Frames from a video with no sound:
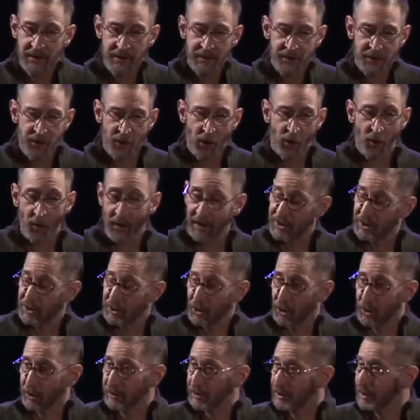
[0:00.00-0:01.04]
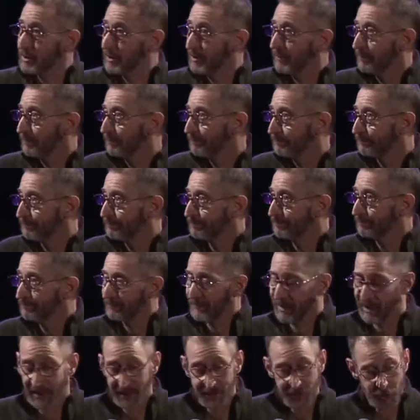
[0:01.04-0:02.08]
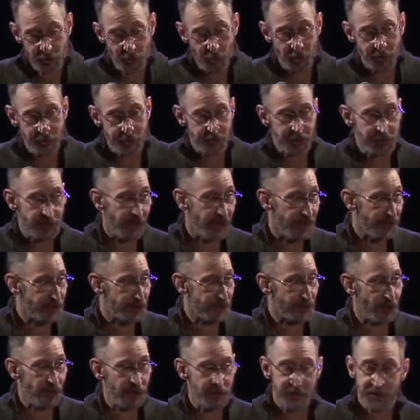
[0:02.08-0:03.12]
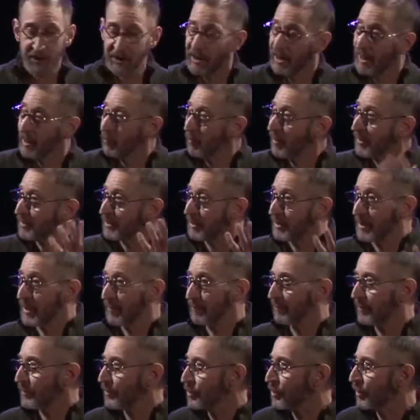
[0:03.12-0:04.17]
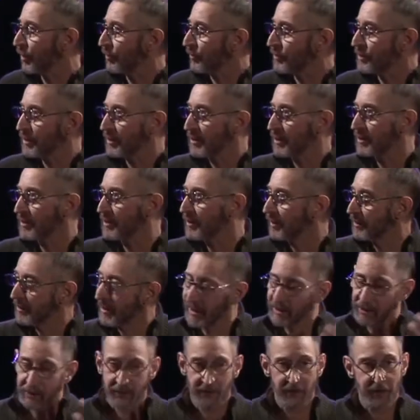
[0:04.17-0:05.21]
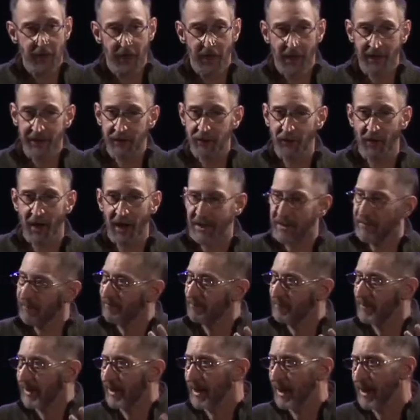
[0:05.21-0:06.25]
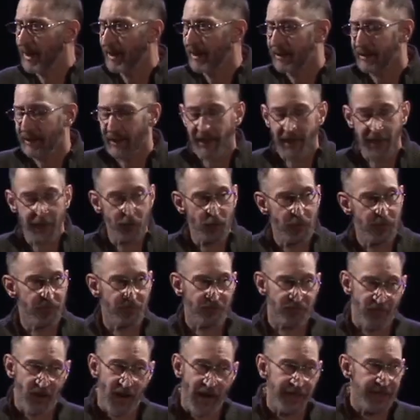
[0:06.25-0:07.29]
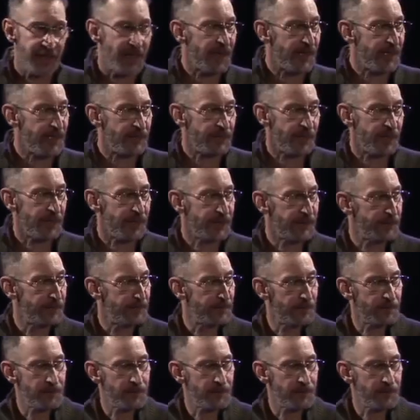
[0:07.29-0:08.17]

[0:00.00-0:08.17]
So I searched, and I searched, and I searched, and I went to different churches, and I tried to fit in, and I couldn't find anything.